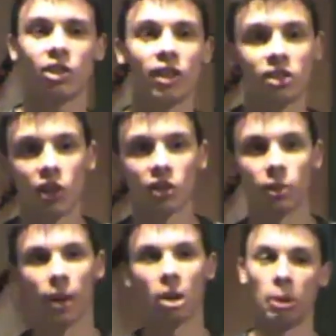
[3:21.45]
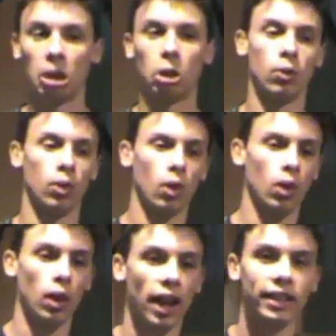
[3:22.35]
year I talked about my
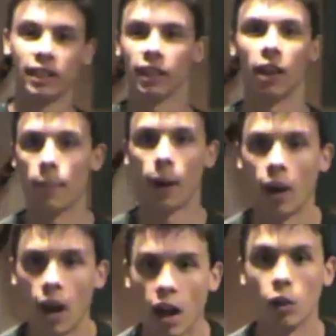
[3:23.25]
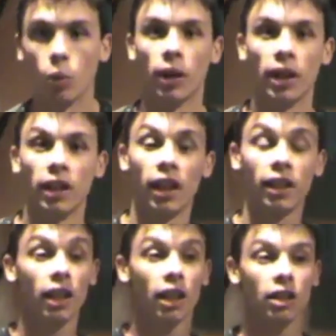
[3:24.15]
overall idea about Halloween, and
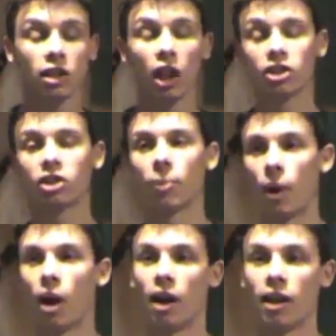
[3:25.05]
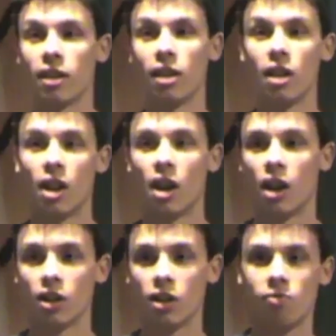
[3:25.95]
I touched upon
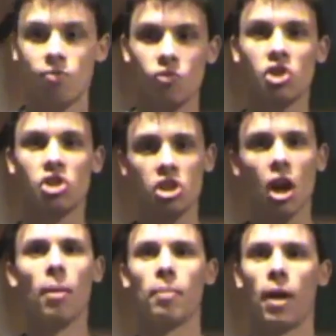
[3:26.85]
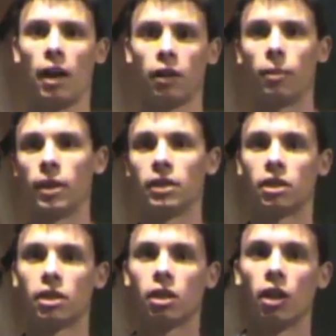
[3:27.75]
some
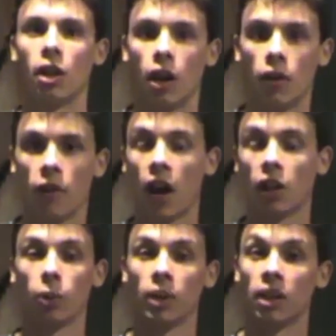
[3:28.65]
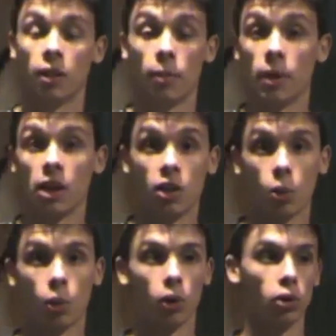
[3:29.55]
elements of Halloween in the media
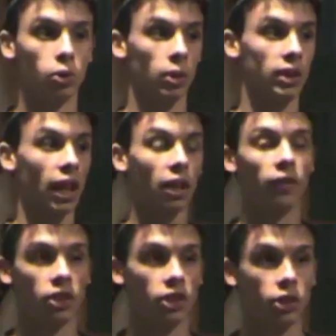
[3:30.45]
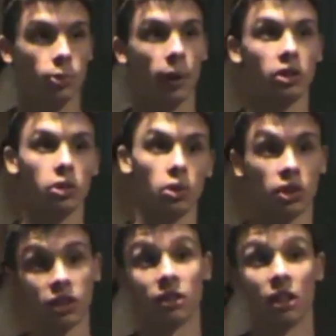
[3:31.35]
world with television
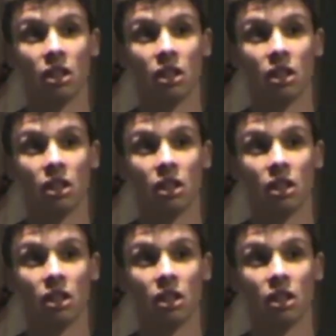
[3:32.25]
specials and